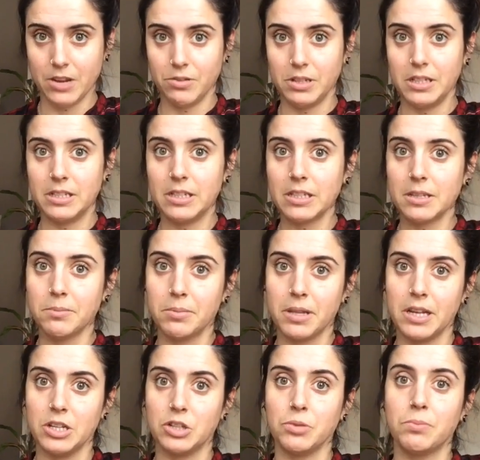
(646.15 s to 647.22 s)
You need
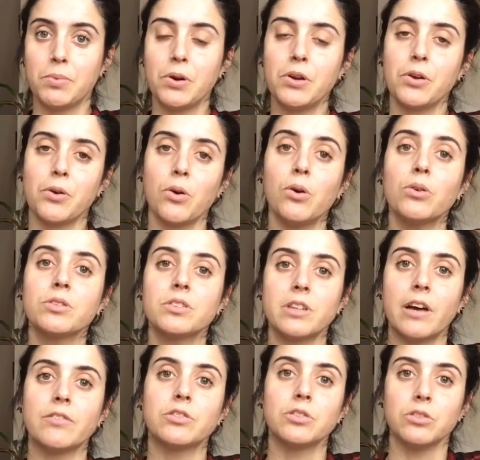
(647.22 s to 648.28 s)
discipline to put your whole
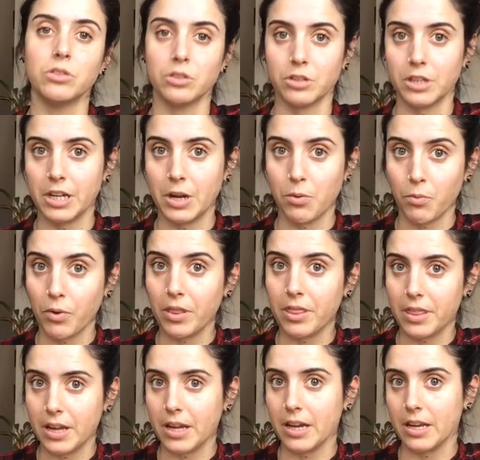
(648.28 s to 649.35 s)
self to learning one
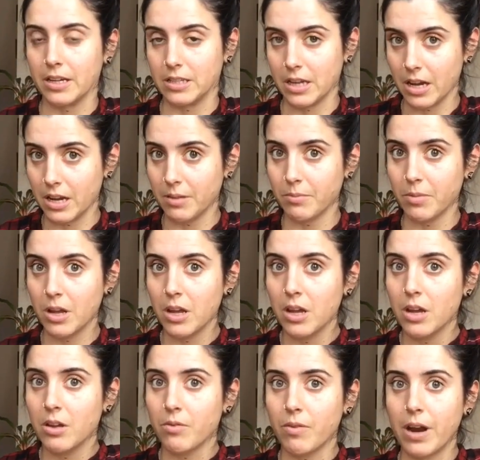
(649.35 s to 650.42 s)
thing at a time,
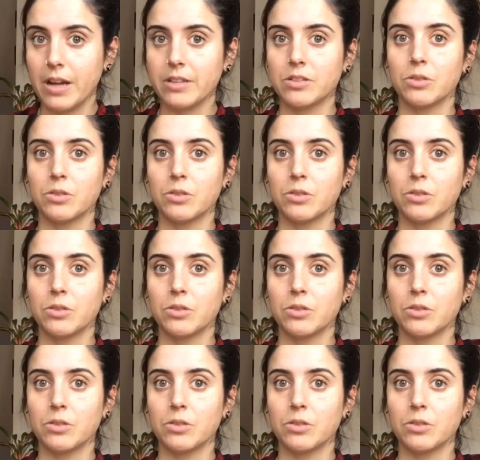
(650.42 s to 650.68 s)
right?